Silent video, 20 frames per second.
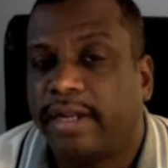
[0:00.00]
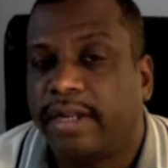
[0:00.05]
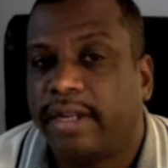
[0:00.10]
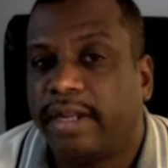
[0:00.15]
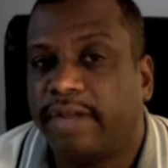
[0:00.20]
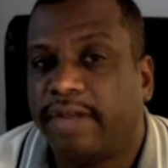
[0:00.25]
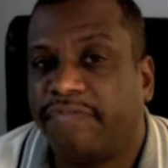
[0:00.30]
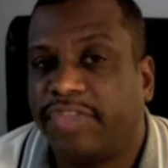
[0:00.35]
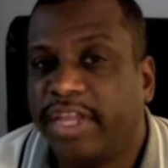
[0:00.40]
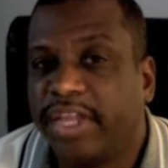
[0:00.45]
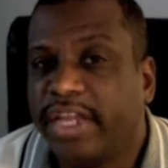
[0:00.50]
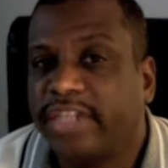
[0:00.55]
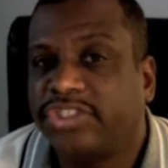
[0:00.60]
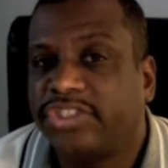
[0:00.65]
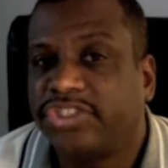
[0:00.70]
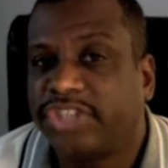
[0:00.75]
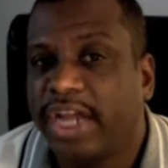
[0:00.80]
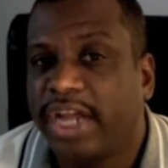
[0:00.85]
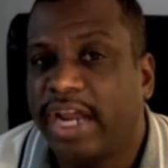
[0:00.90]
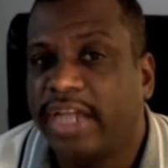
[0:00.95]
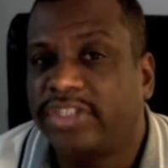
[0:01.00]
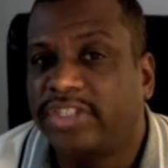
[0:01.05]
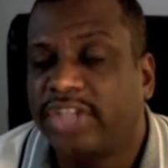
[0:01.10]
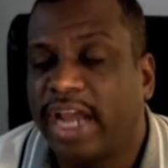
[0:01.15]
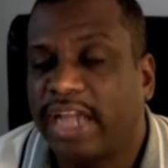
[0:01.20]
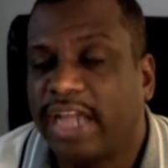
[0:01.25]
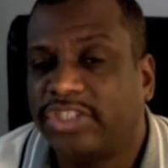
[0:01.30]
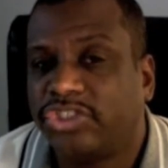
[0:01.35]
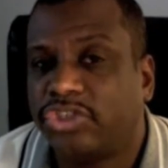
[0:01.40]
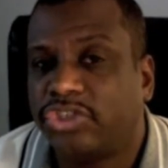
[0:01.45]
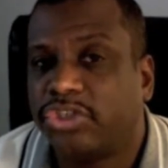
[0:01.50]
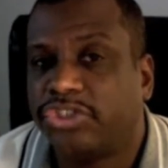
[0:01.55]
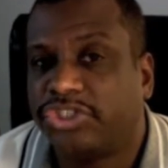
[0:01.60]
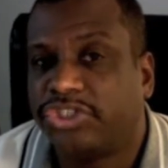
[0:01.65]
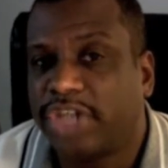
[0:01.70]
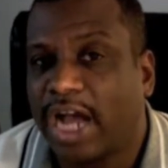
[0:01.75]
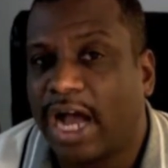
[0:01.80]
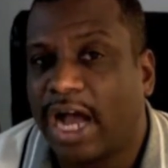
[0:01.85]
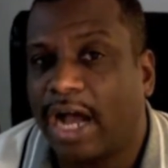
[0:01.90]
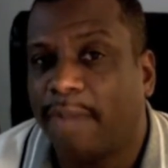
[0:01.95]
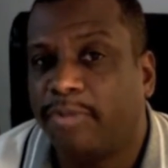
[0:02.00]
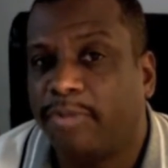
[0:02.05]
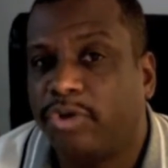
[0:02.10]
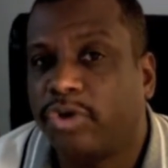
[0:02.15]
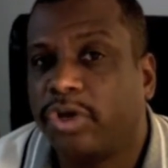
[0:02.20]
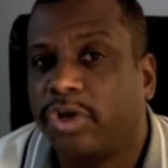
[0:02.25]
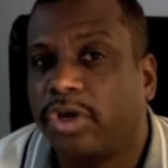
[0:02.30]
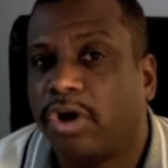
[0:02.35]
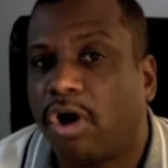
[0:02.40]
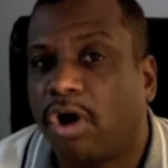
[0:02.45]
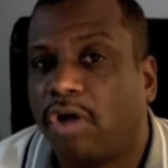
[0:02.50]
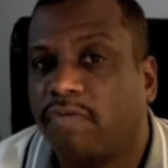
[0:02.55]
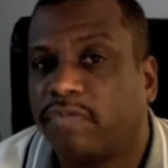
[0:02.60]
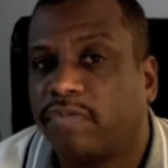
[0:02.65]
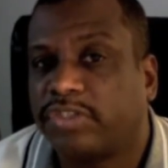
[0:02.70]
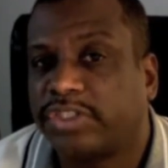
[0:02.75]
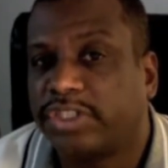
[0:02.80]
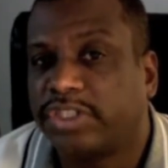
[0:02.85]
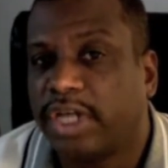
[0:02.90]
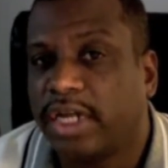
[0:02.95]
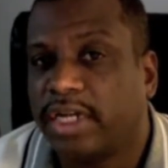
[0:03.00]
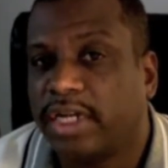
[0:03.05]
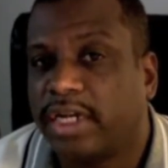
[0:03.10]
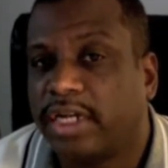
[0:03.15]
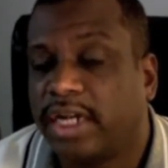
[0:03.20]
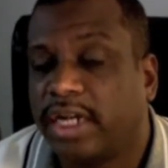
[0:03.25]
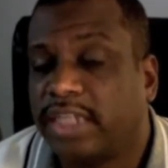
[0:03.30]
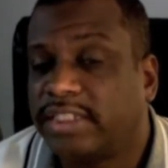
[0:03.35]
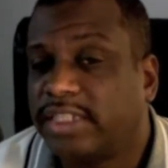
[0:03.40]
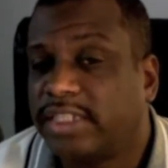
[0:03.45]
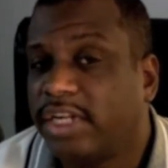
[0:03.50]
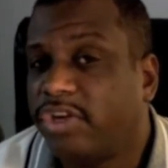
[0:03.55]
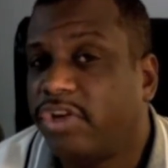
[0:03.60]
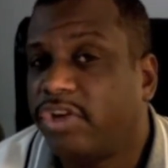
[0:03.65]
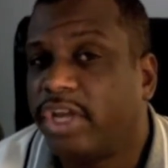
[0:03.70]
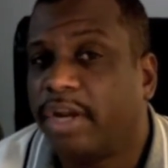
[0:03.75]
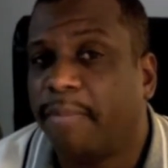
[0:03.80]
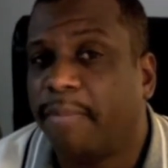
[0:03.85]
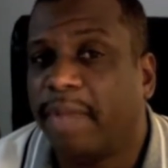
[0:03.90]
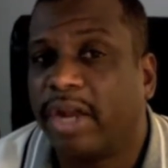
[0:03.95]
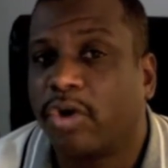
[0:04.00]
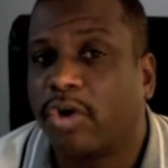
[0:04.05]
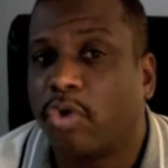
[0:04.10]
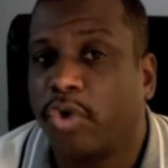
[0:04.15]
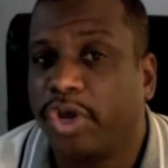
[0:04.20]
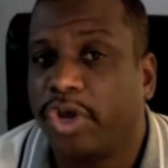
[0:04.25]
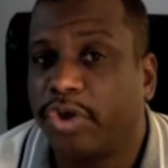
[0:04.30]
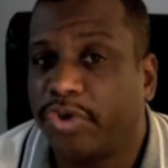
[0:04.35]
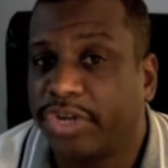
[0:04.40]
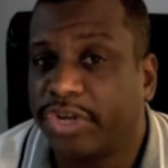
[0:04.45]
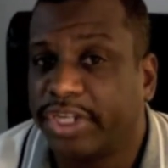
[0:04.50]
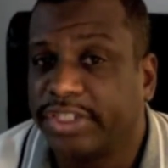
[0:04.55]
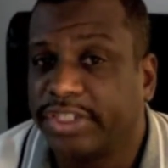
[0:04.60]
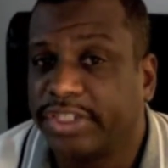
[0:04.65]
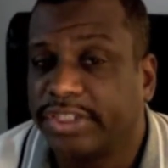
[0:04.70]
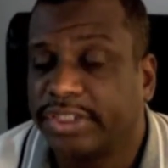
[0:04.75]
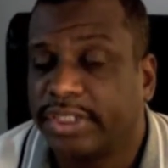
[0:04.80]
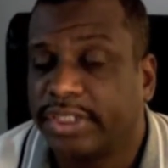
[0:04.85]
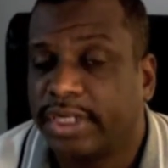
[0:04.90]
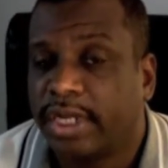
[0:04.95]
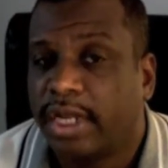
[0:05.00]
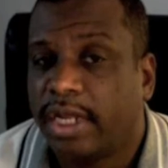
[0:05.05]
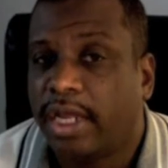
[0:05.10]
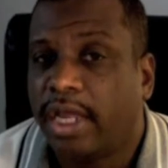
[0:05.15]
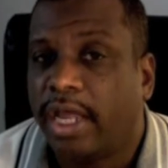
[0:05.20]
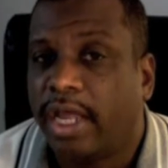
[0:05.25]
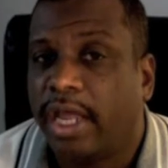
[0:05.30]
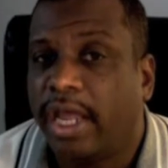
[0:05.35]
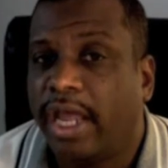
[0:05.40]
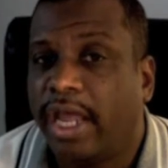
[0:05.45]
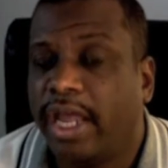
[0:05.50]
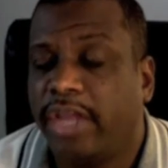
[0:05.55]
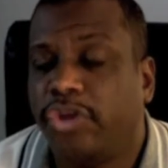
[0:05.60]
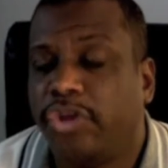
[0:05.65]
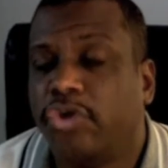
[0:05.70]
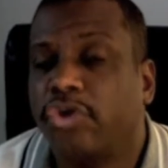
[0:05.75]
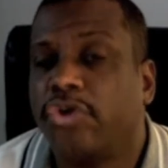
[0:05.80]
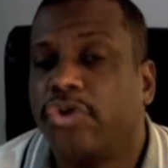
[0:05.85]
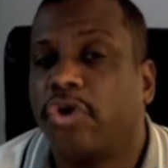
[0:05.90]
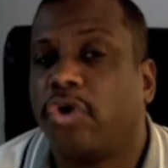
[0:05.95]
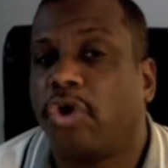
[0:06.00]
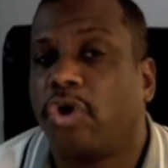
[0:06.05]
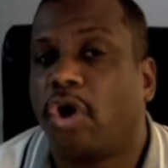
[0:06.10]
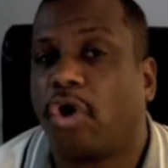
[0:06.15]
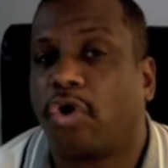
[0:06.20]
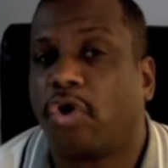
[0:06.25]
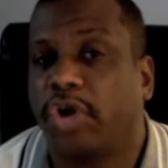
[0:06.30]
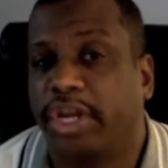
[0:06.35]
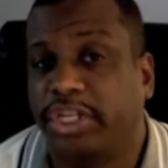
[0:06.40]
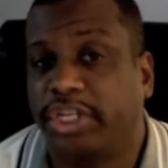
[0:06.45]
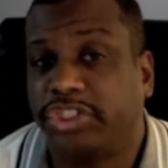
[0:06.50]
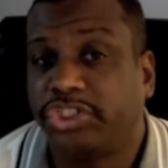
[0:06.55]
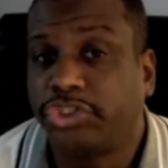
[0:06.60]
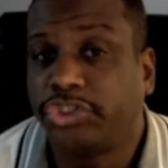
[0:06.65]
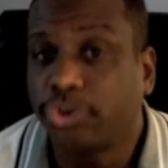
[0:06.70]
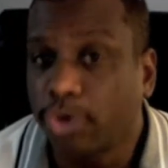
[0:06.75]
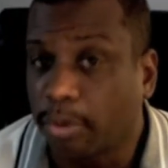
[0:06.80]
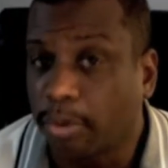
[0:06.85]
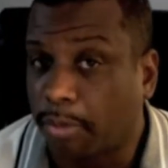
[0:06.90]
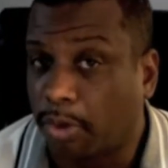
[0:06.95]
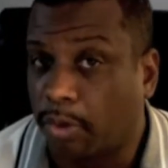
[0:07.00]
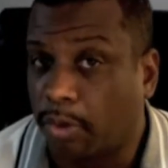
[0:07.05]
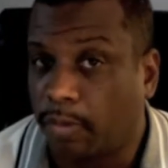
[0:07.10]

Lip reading: If things change at your job, you could all of a sudden, let's say you get a medical illness and you're no longer insurable.